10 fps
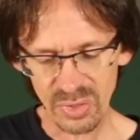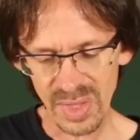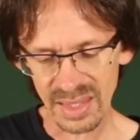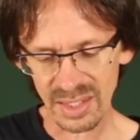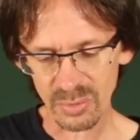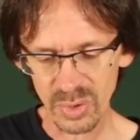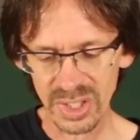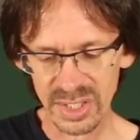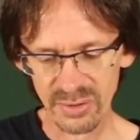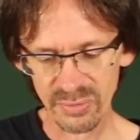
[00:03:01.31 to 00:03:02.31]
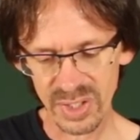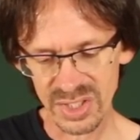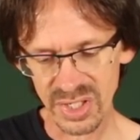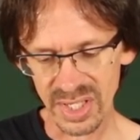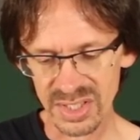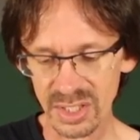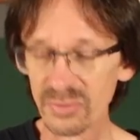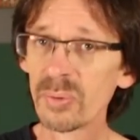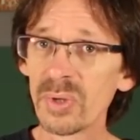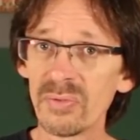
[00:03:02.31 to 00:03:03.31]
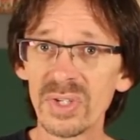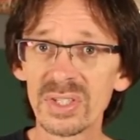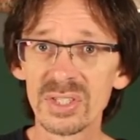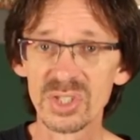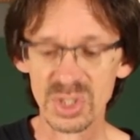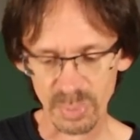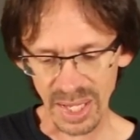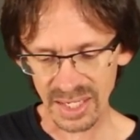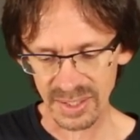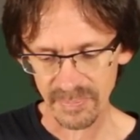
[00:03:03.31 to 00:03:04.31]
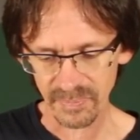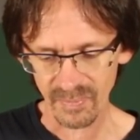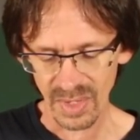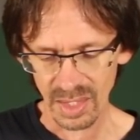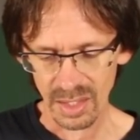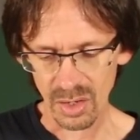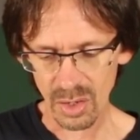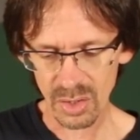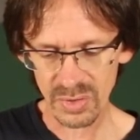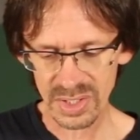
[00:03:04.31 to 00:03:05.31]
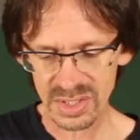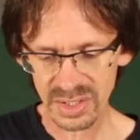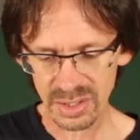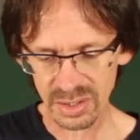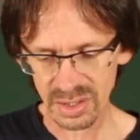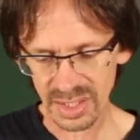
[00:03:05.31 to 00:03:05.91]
thing that really differentiates it from the vintage spec are these little